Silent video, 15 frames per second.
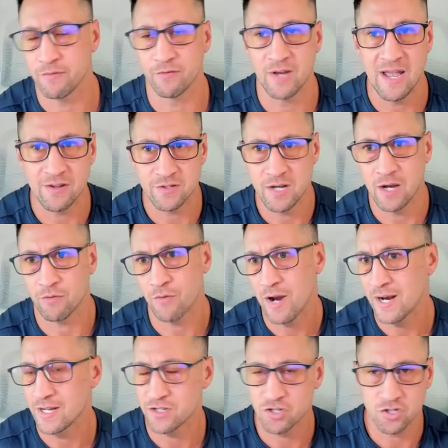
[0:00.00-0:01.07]
If now's not
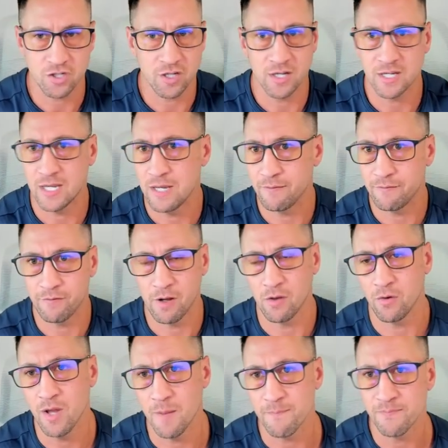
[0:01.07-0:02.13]
right, it's just going to keep
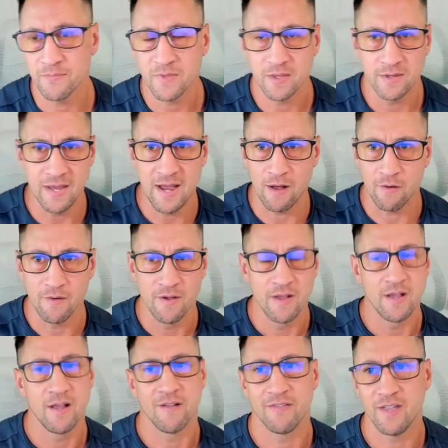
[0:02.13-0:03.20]
following up. Now,
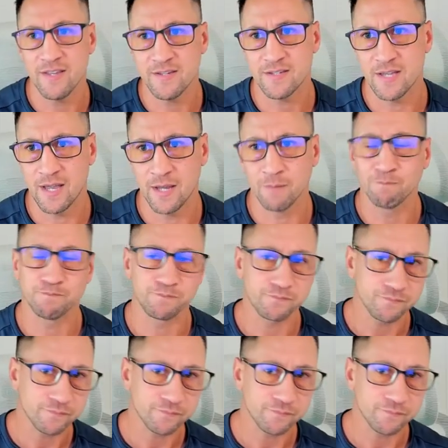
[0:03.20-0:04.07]
they say,